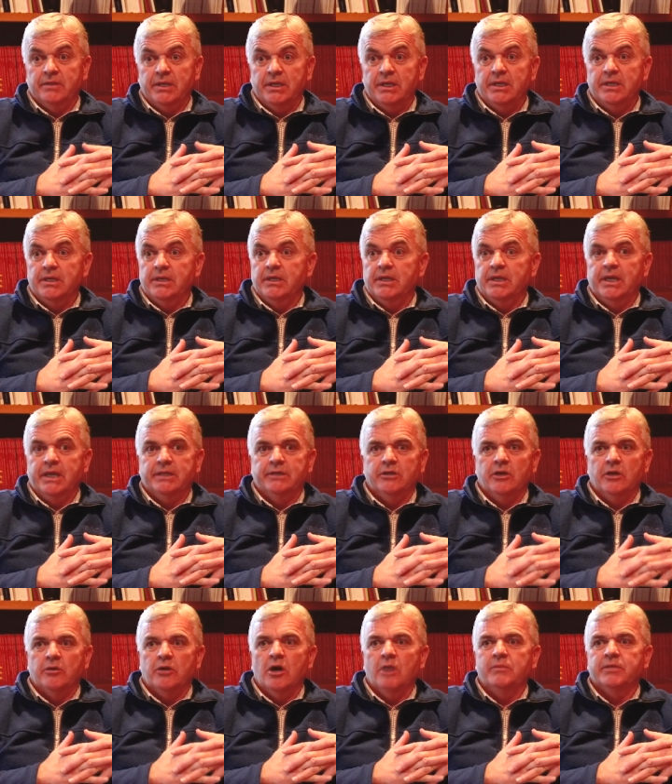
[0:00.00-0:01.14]
he, he had an
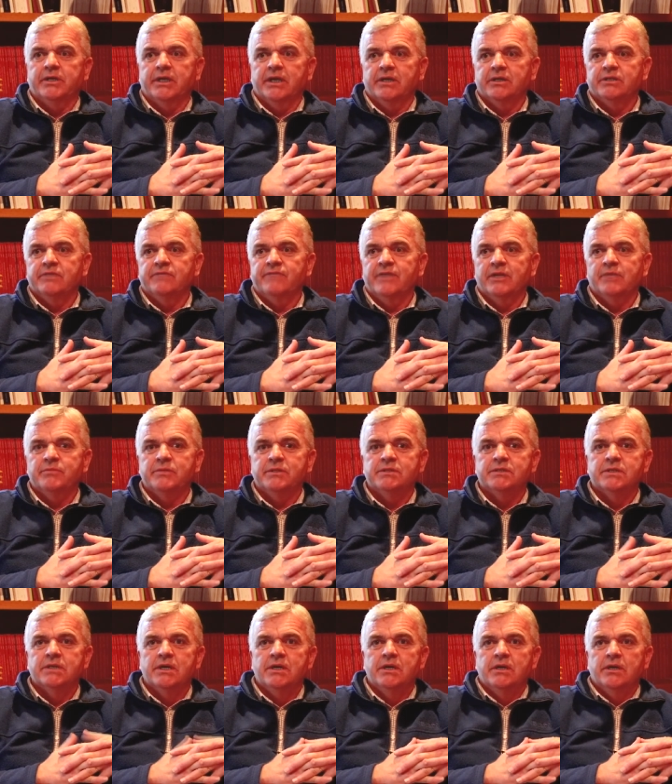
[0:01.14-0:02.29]
uncomplicated
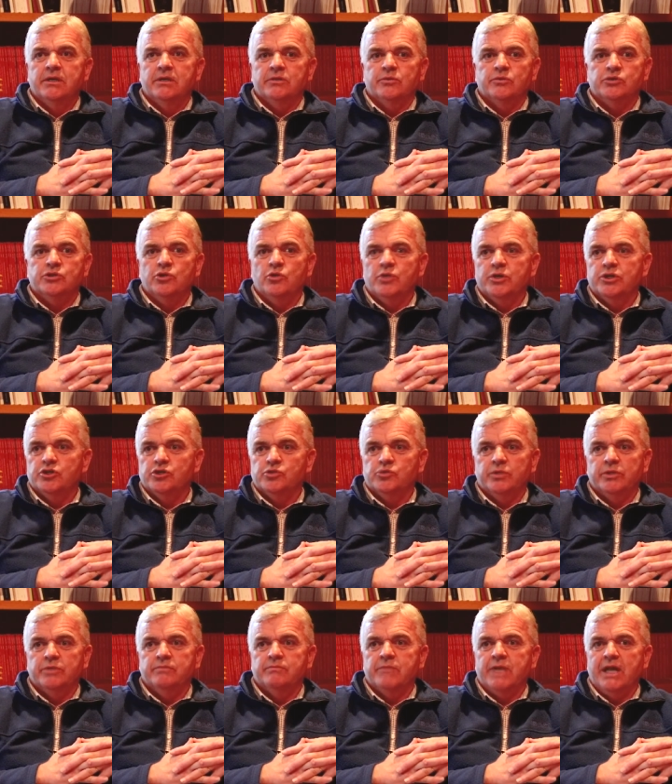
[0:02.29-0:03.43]
development. There was no issues
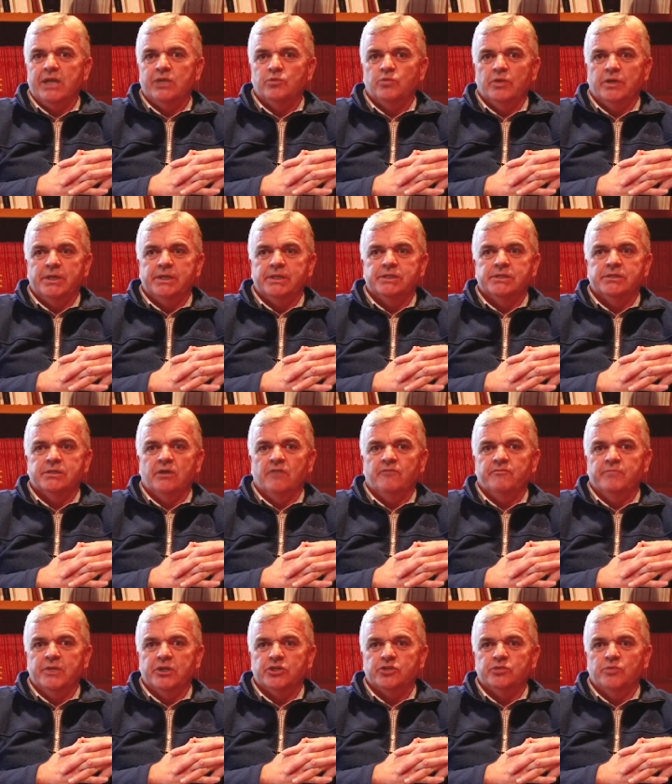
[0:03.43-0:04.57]
with him health-wise,
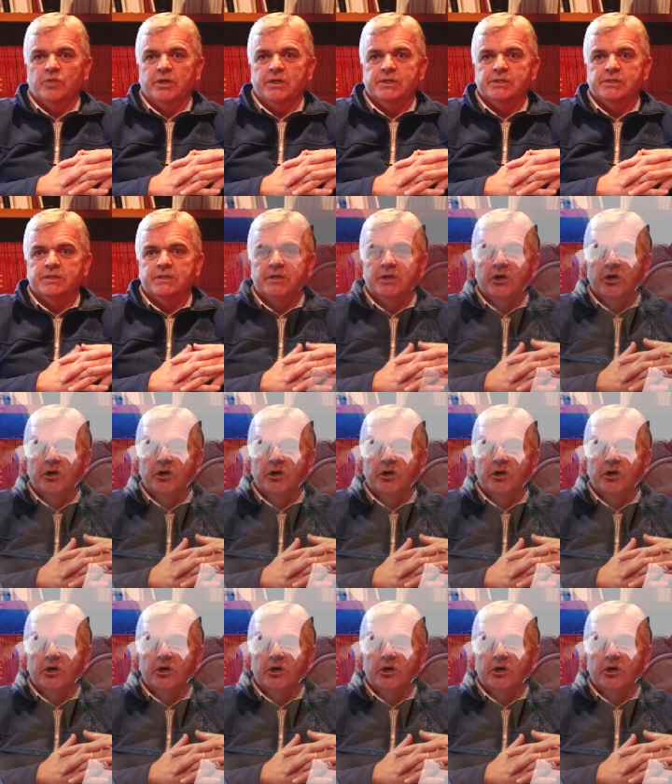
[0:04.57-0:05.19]
conformation-wise, and